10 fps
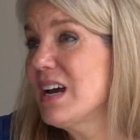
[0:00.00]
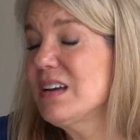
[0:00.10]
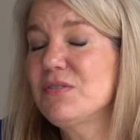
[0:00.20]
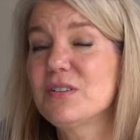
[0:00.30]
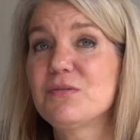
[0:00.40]

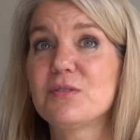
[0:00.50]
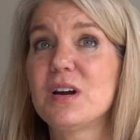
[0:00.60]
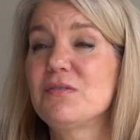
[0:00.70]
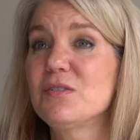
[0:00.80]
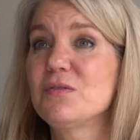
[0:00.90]
I feel for
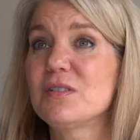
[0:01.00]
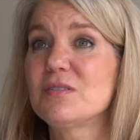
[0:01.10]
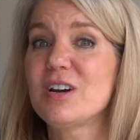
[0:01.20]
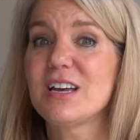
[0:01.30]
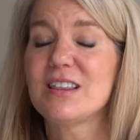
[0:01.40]
the
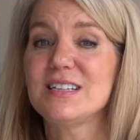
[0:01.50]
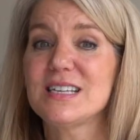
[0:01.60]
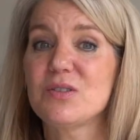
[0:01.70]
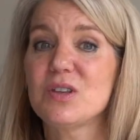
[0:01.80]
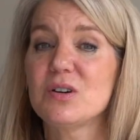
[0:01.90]
triathletes
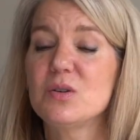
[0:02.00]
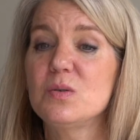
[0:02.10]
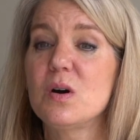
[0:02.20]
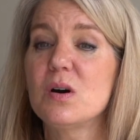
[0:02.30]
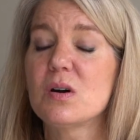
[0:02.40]
out there
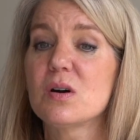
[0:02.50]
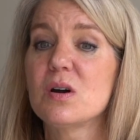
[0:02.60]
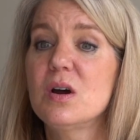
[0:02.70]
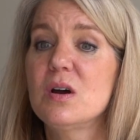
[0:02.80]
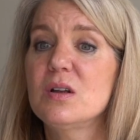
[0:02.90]
who
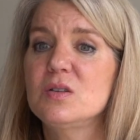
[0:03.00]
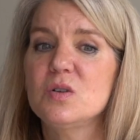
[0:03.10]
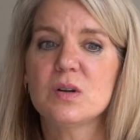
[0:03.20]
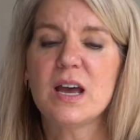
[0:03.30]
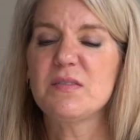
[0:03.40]

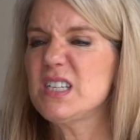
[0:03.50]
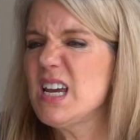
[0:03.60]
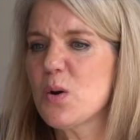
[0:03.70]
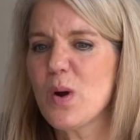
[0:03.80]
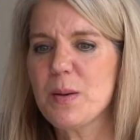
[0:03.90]
have a
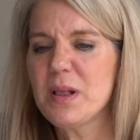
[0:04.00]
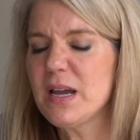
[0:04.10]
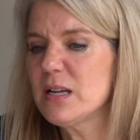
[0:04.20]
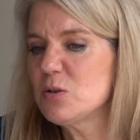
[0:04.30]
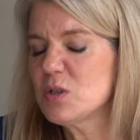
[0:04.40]
takeaway
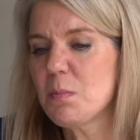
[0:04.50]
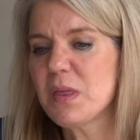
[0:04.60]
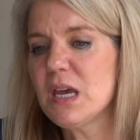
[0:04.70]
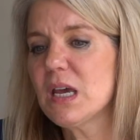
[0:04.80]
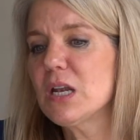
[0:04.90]
plan or
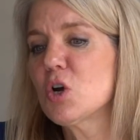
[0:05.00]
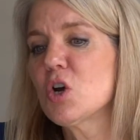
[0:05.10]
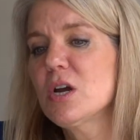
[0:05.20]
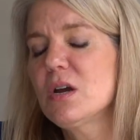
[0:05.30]
something, and are